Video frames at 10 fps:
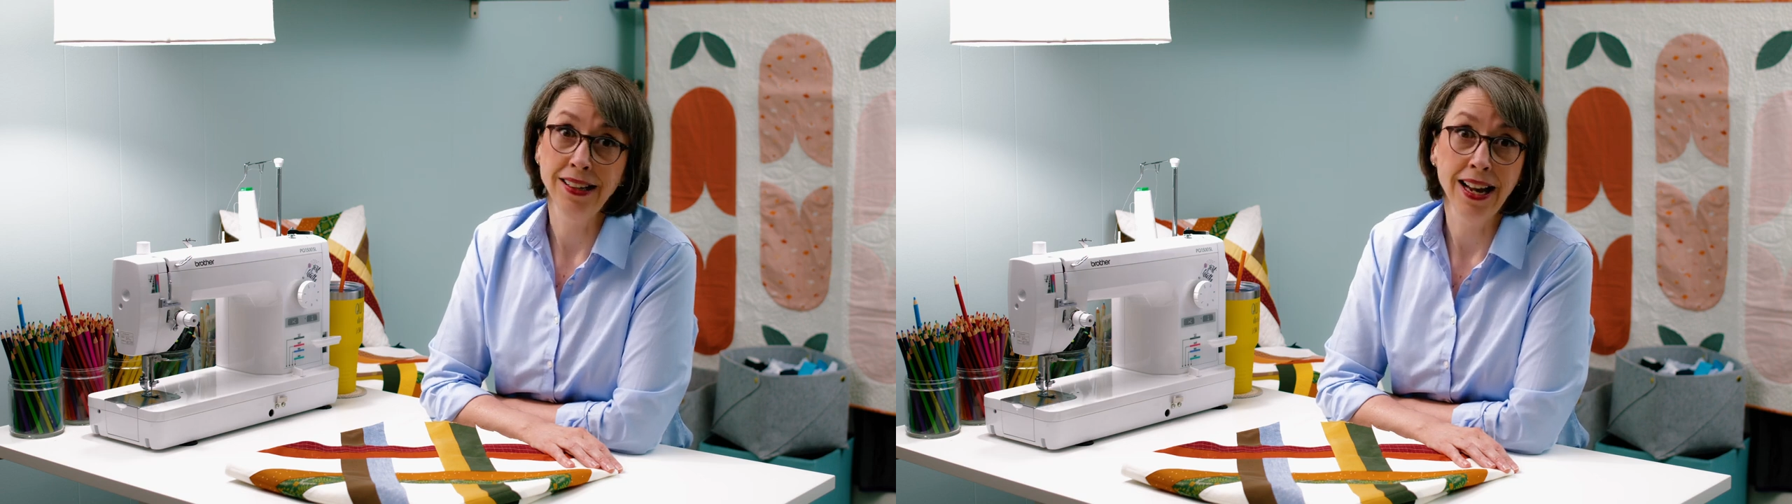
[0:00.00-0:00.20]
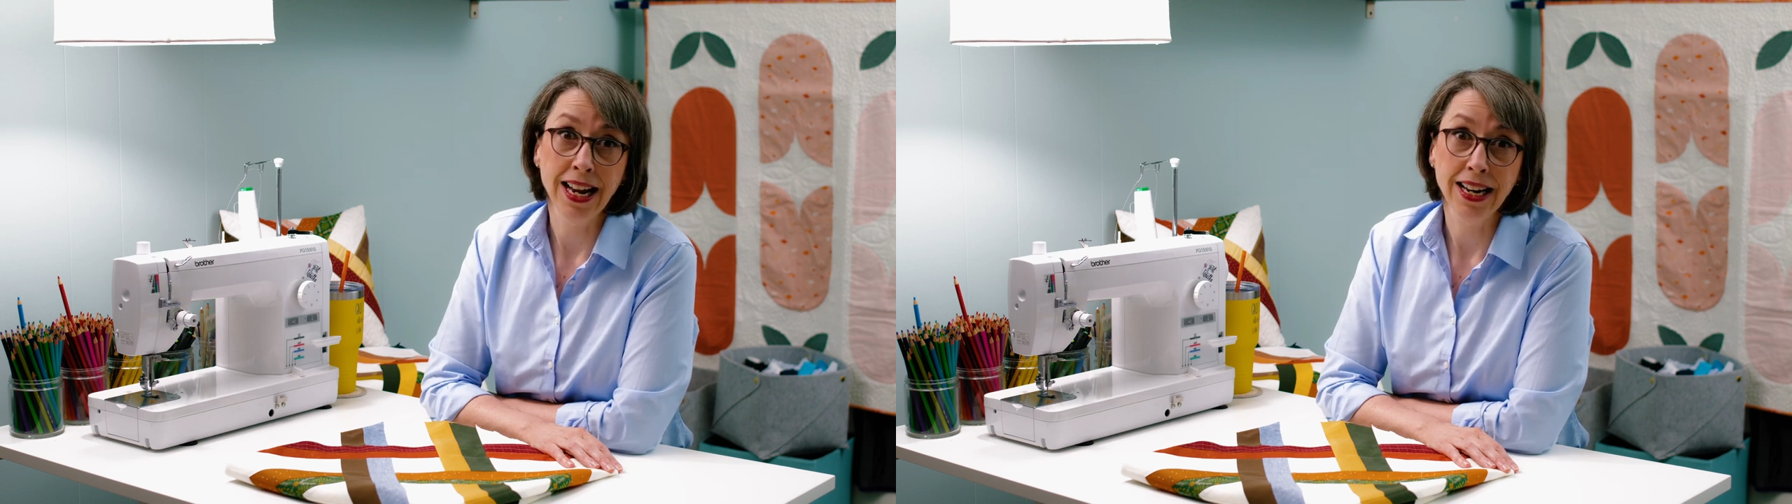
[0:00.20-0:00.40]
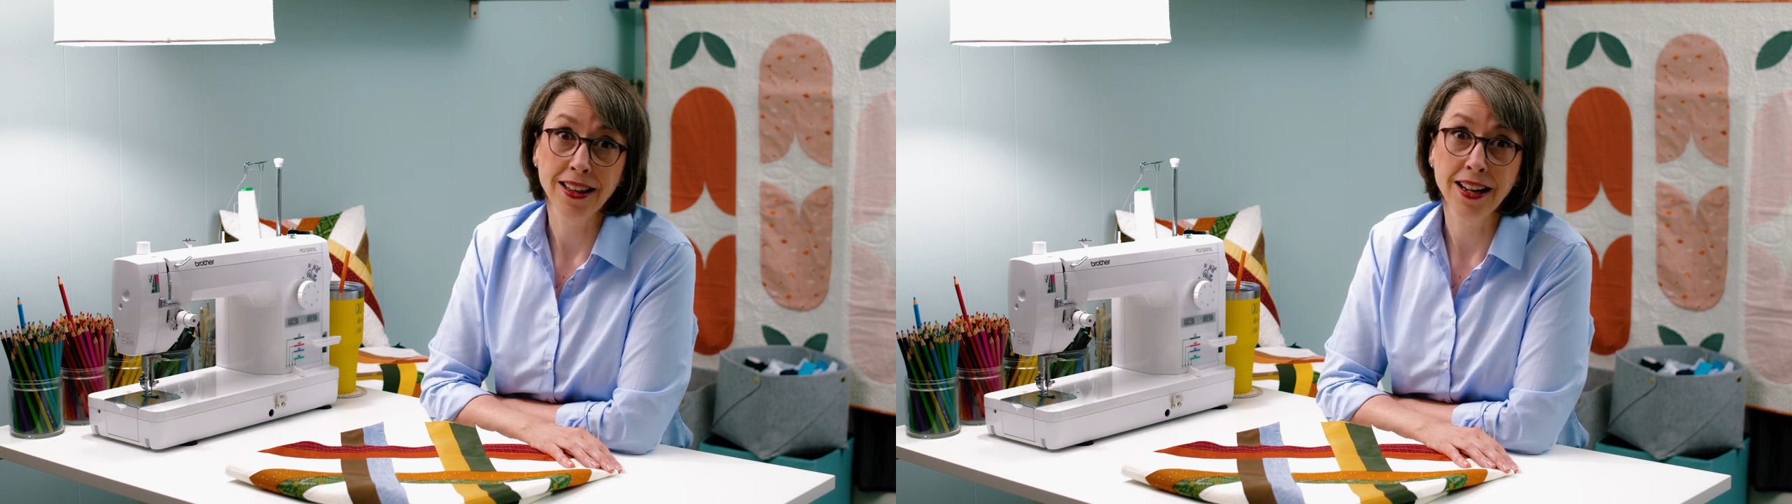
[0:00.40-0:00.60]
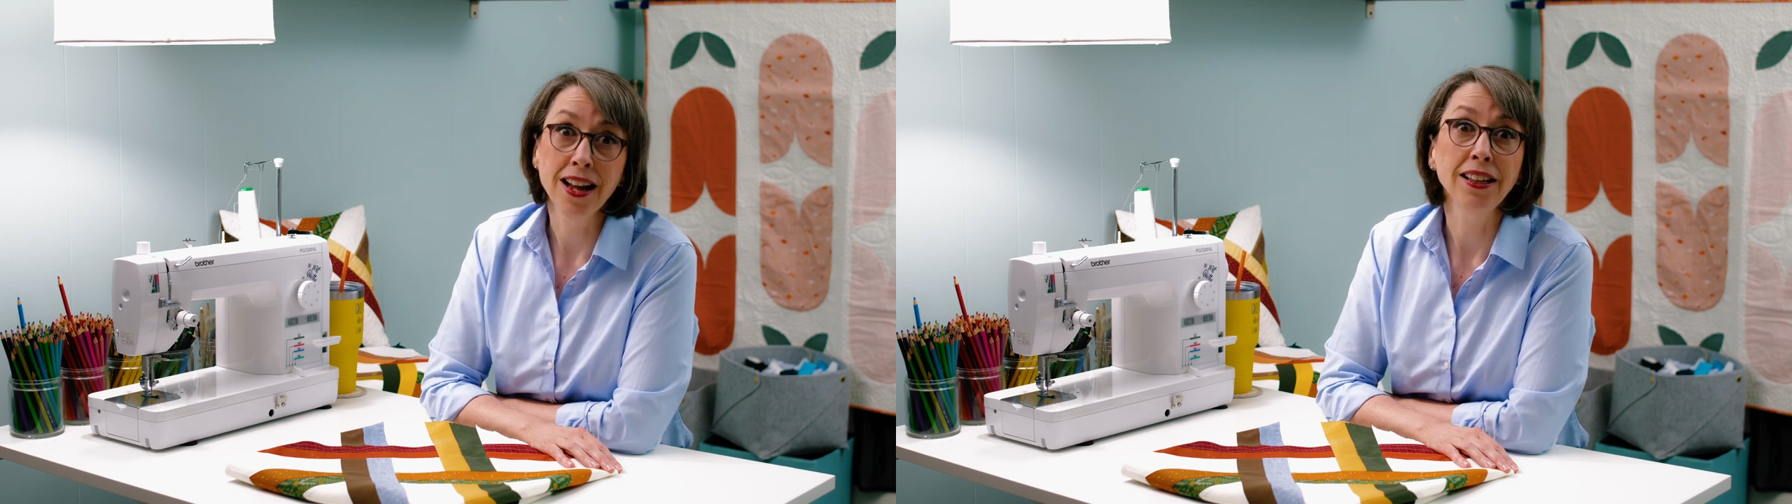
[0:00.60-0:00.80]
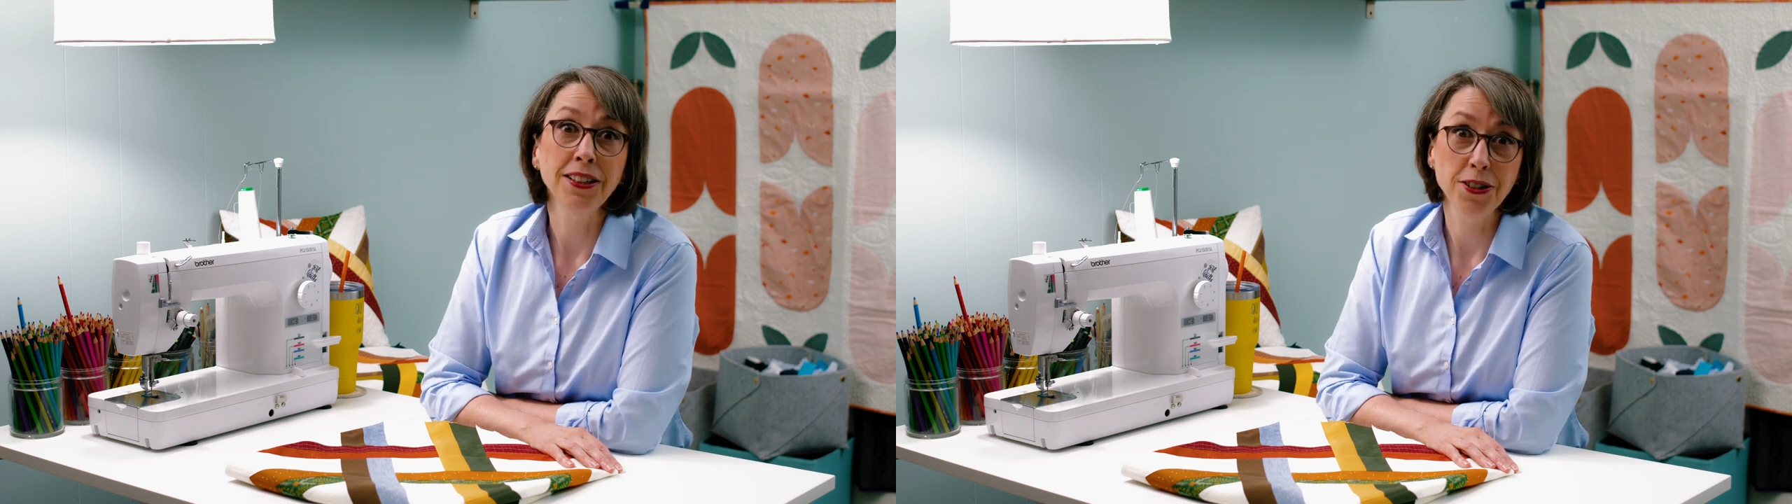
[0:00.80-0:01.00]
like the
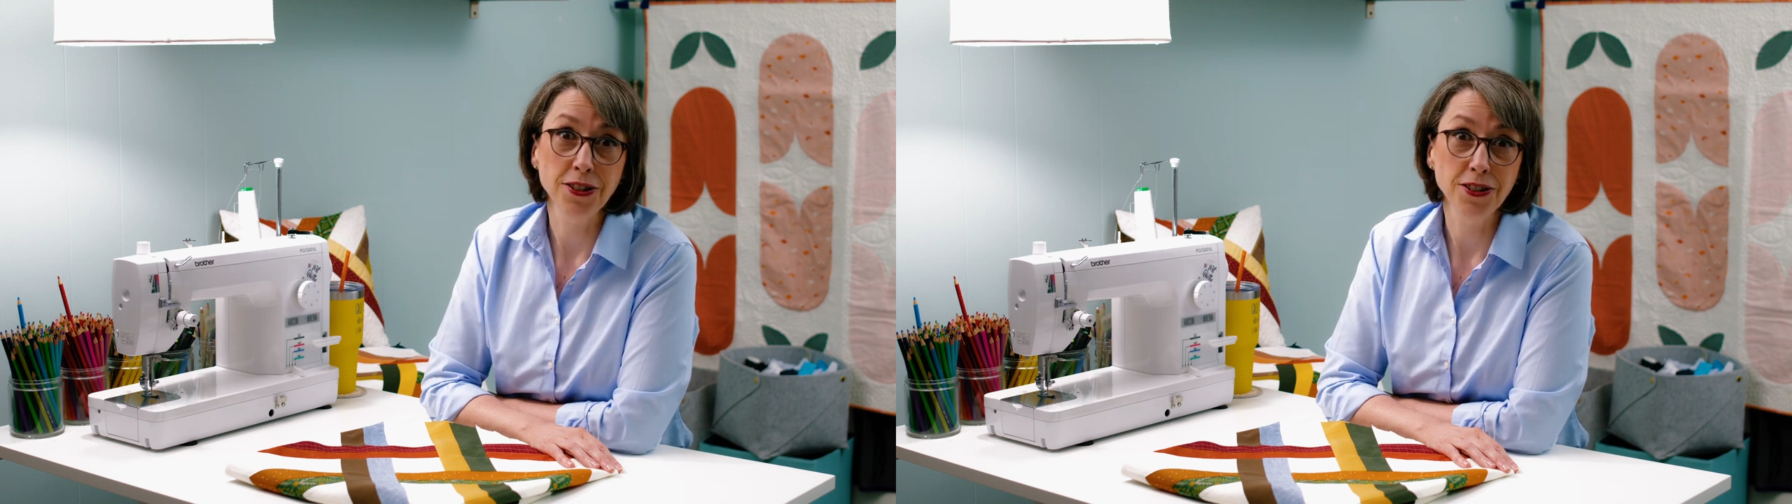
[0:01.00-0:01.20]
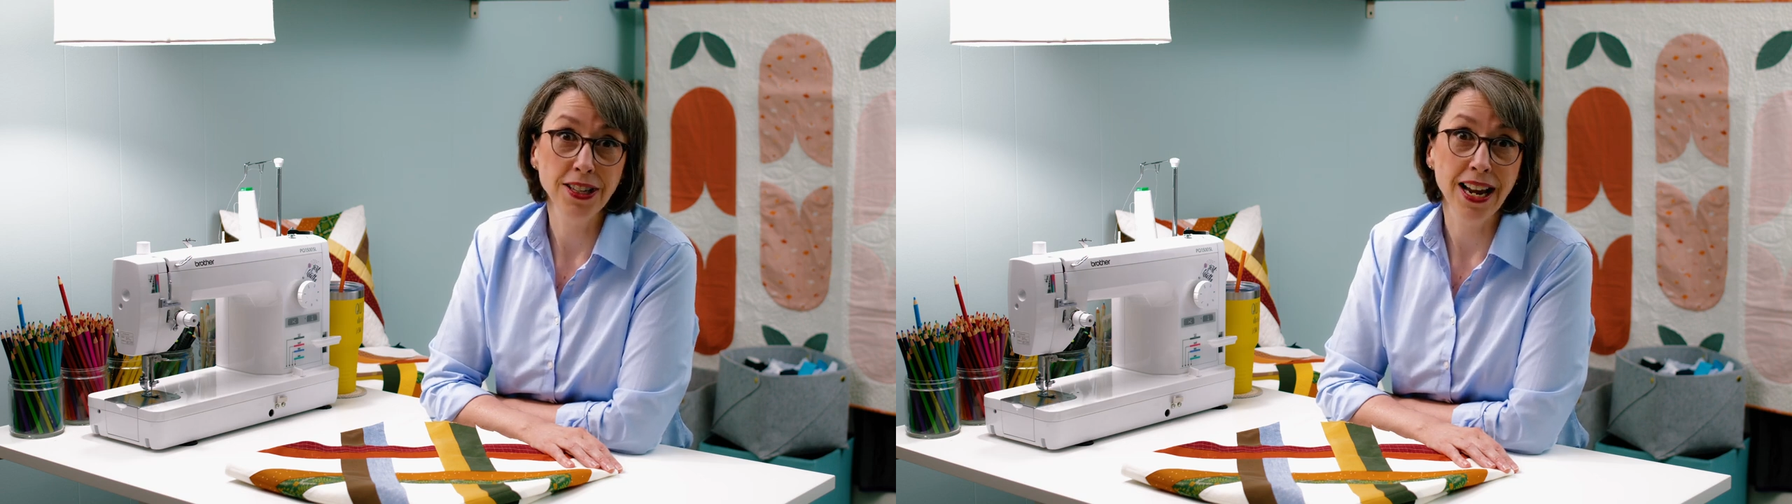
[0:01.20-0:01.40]
colors